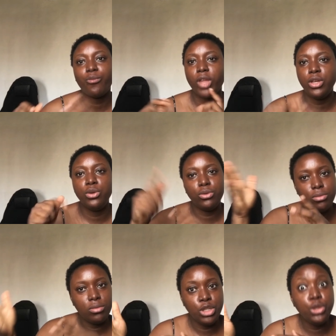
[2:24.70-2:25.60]
you know
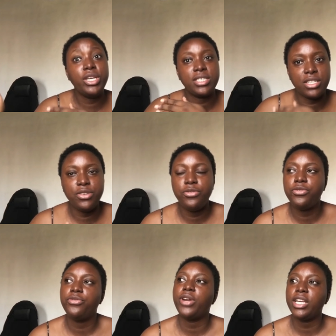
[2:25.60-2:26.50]
new year's eve
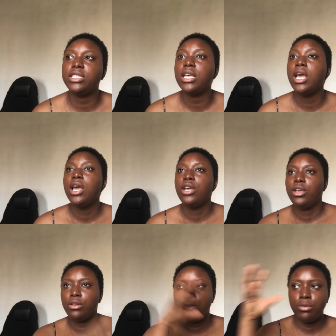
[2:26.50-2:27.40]
right
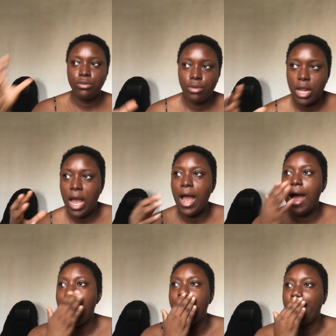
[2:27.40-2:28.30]

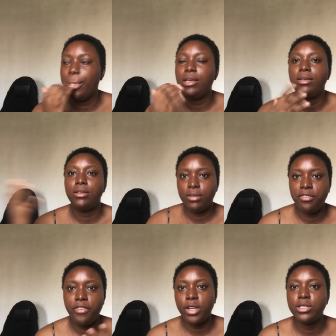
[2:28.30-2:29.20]
i
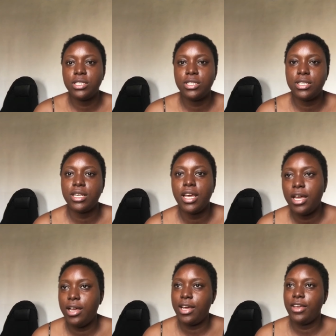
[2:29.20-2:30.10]
felt it
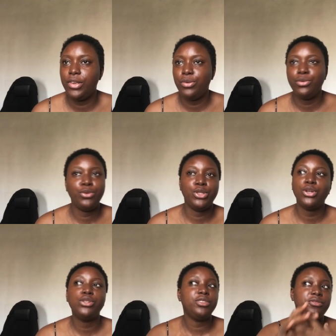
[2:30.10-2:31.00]
yeah i with
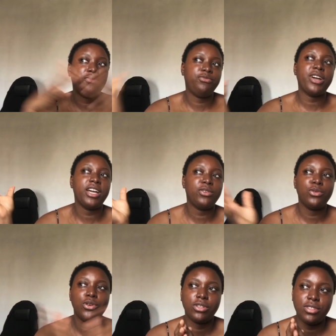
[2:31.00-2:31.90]
all the
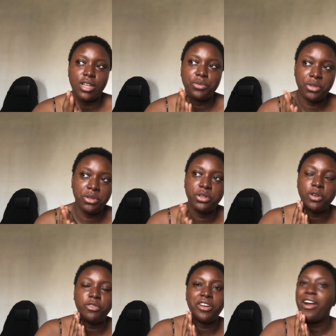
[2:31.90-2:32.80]
fireworks that were going
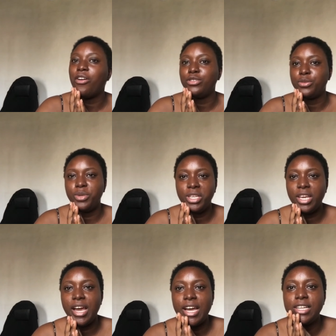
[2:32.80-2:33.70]
off around me
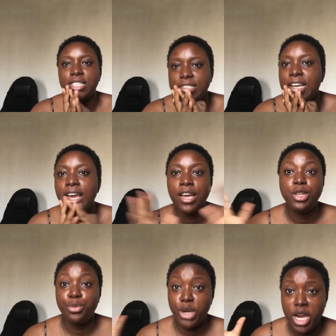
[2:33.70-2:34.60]
and the
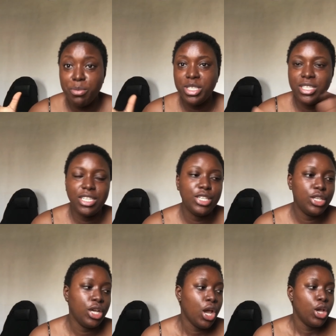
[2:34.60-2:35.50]
prayer meeting
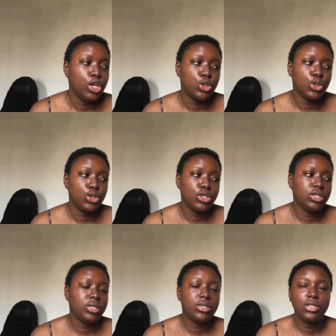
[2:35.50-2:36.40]
it
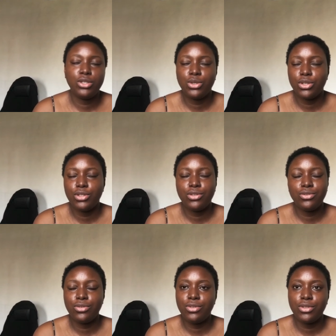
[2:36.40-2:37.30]
was it was
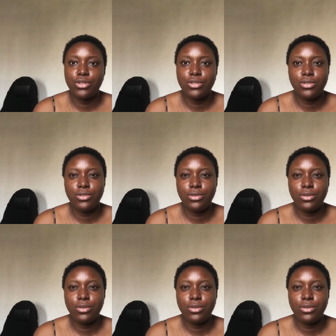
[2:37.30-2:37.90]
it was